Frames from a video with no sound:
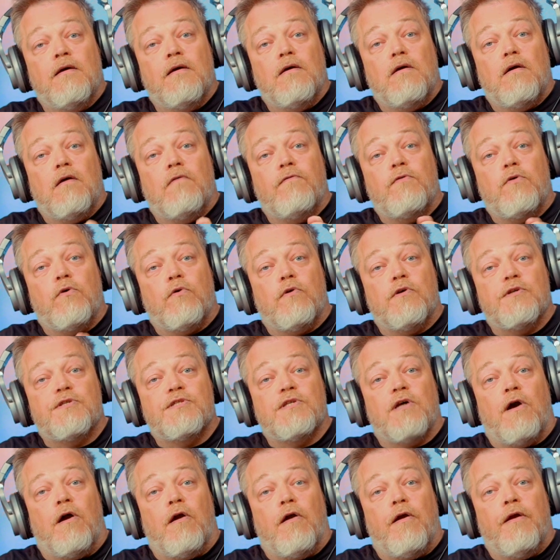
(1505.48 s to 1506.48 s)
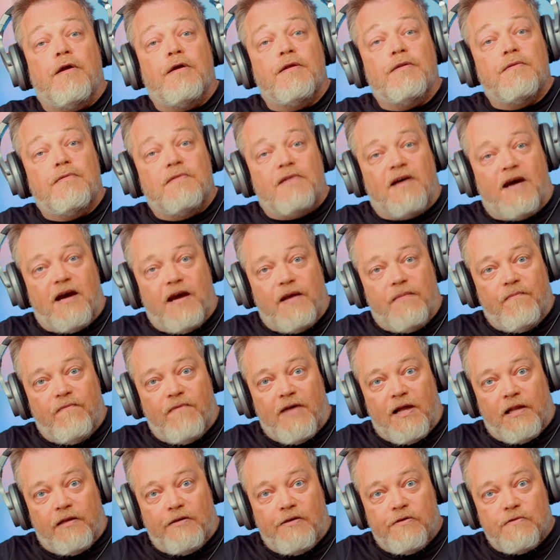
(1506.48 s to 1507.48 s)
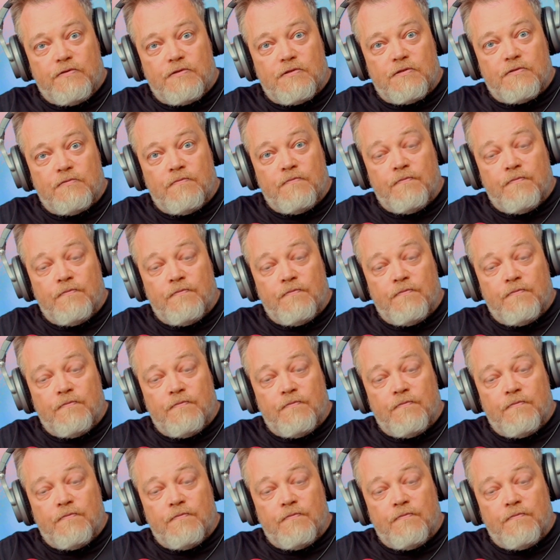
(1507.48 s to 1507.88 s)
of course, are time values.